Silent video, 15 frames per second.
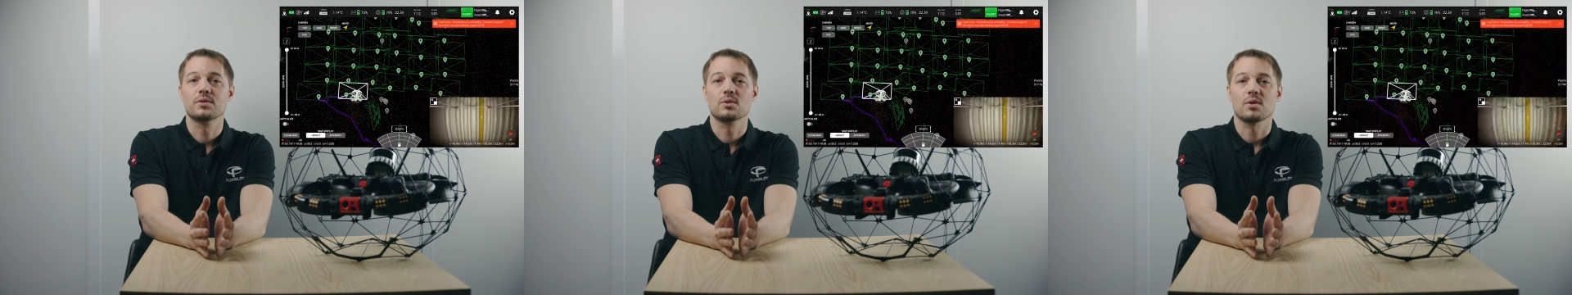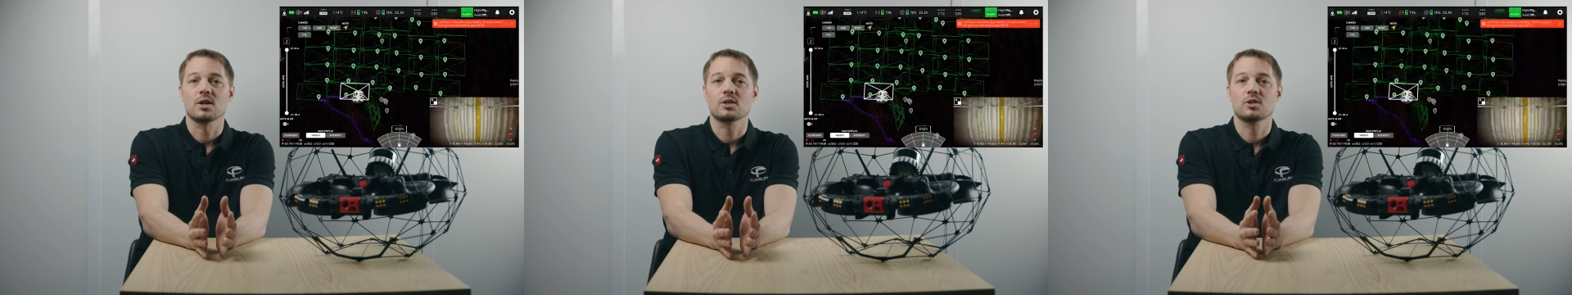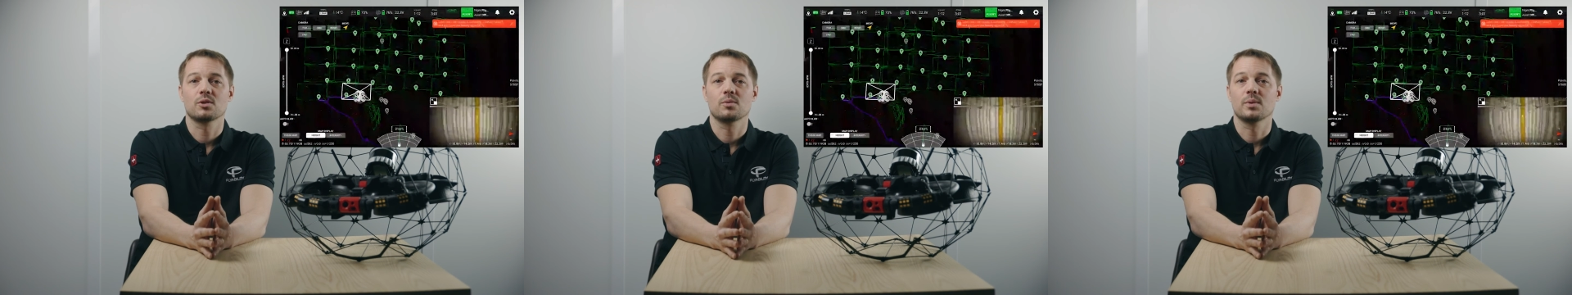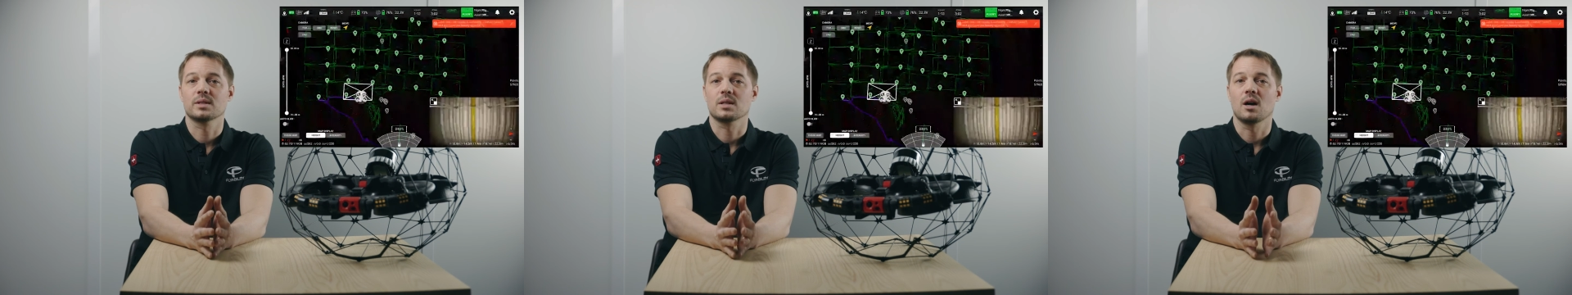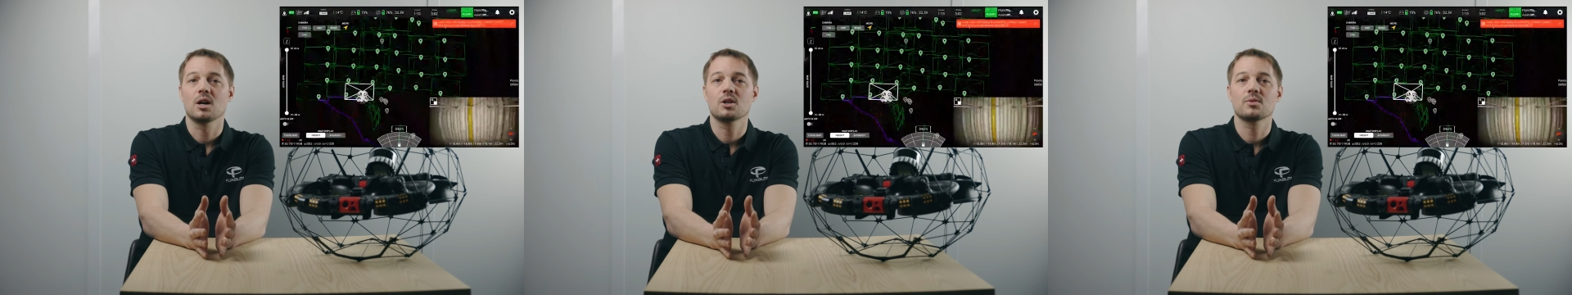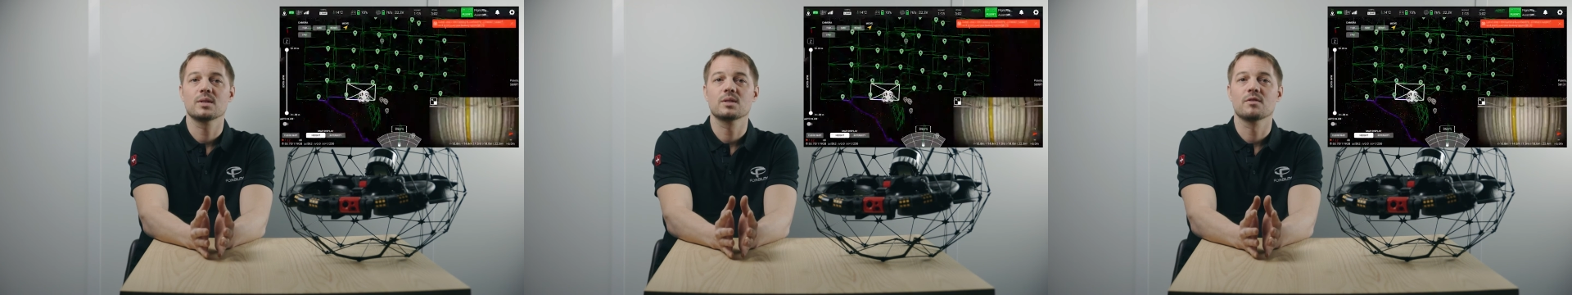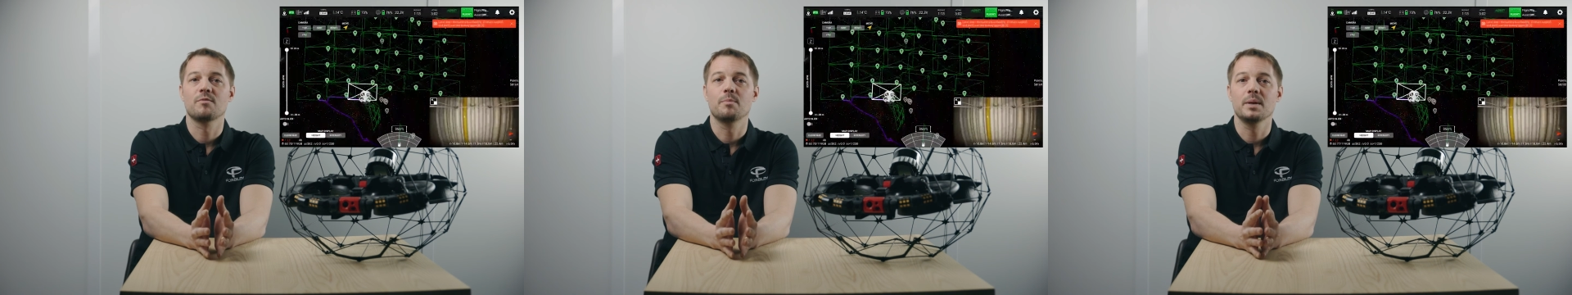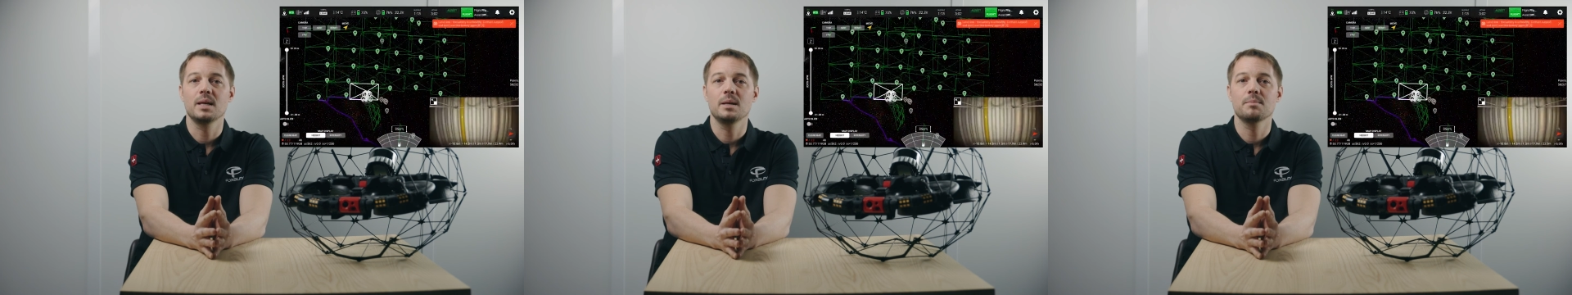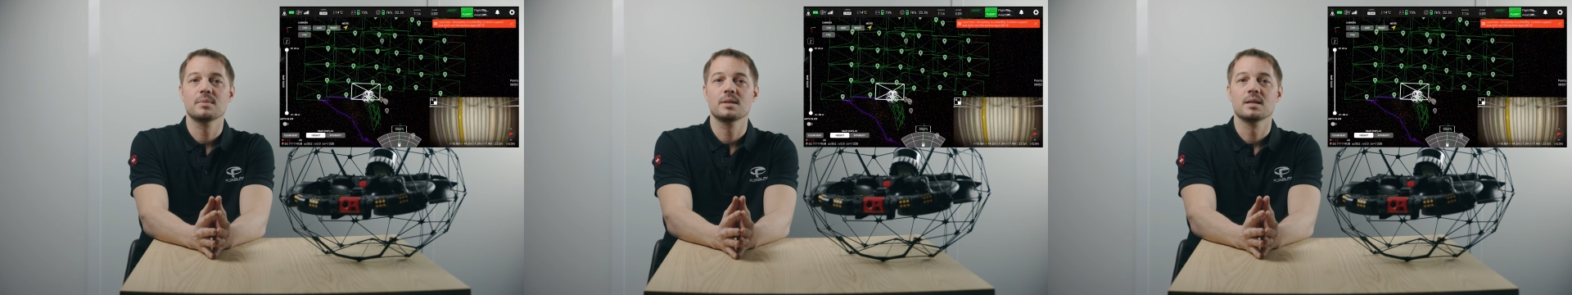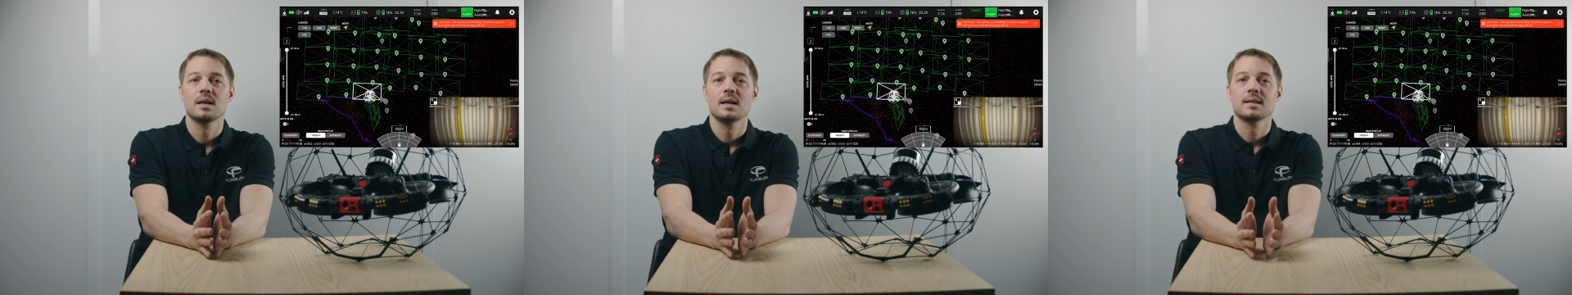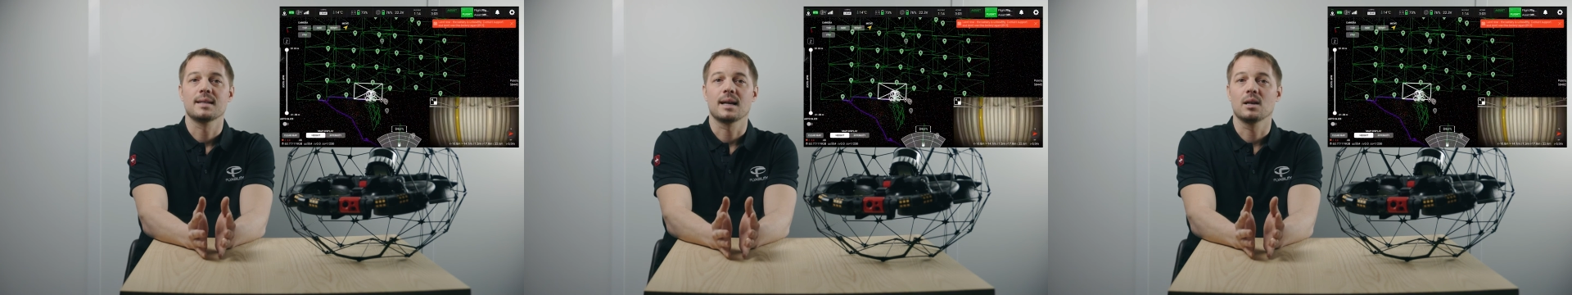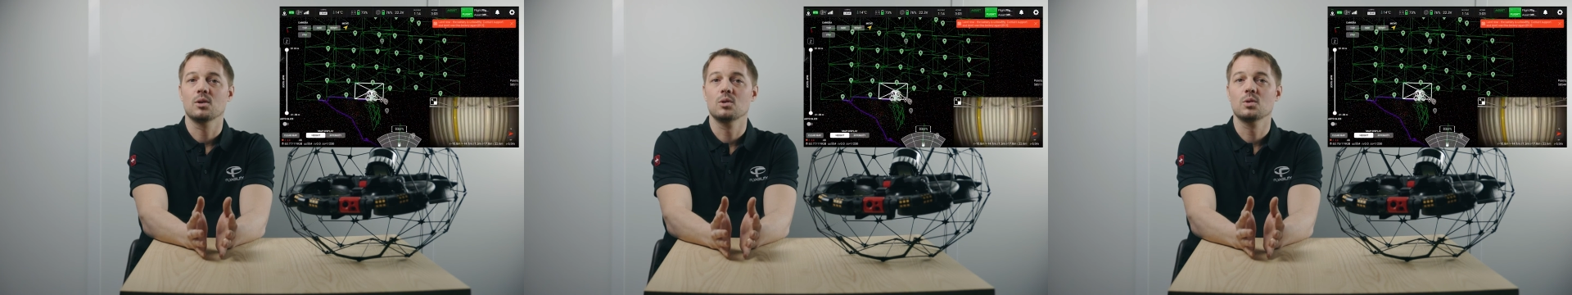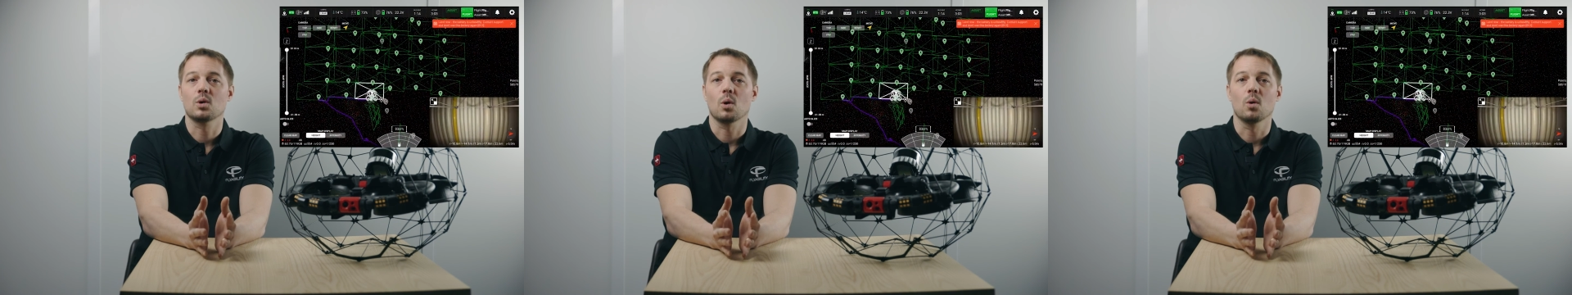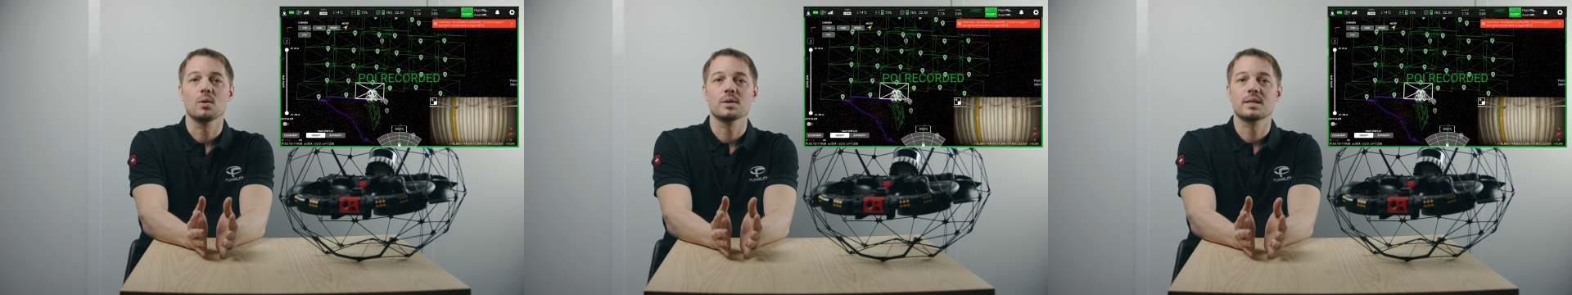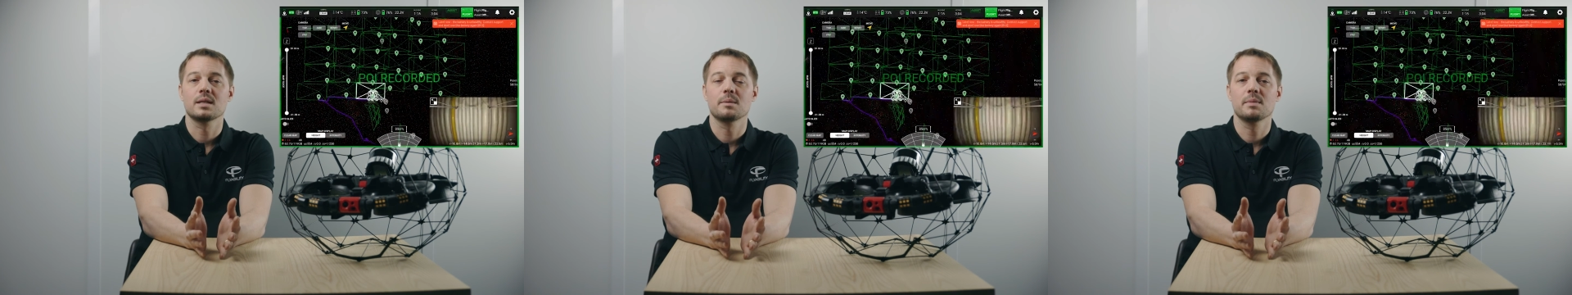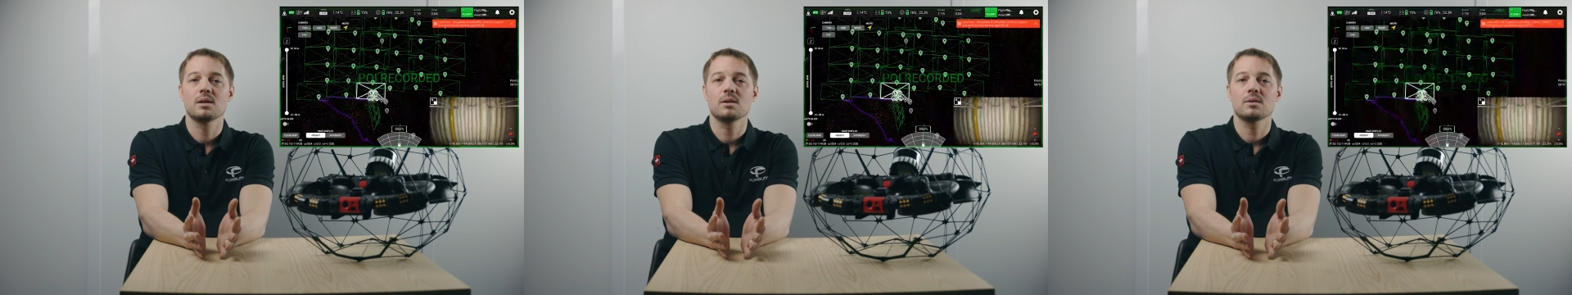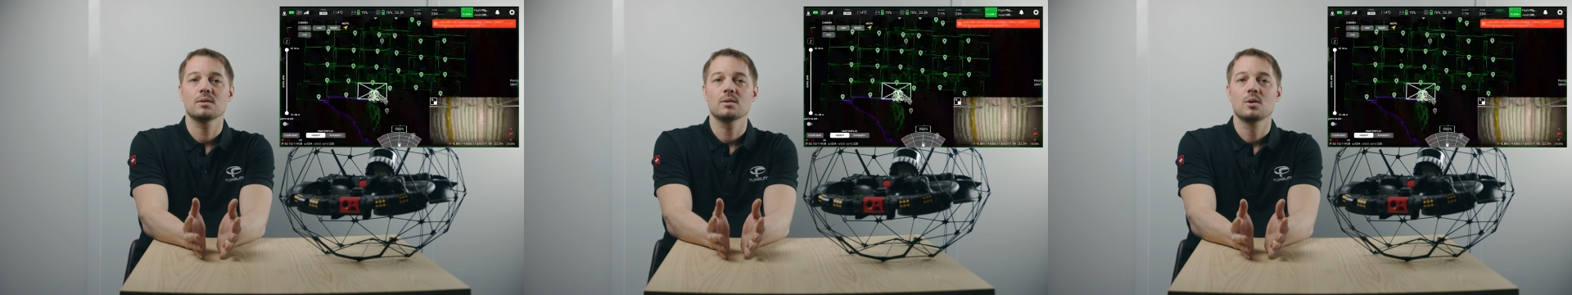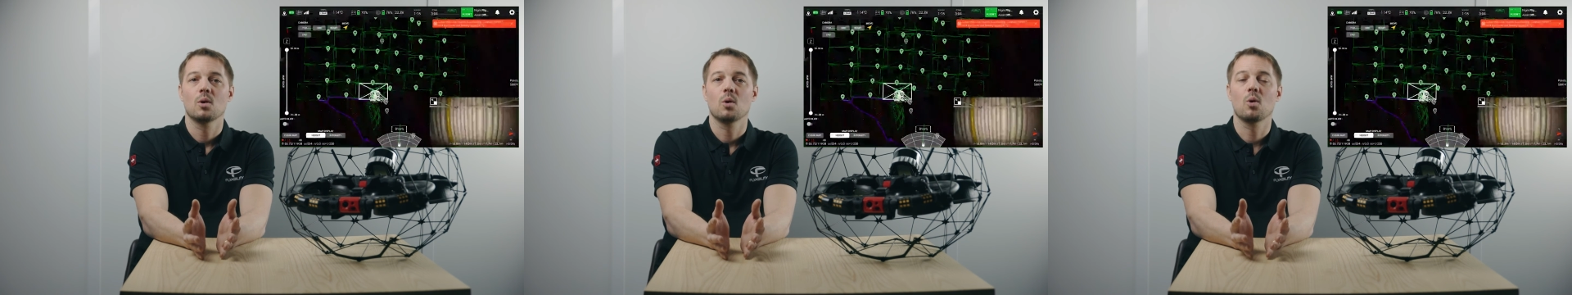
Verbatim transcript: structure with hundreds of beams that look all similar,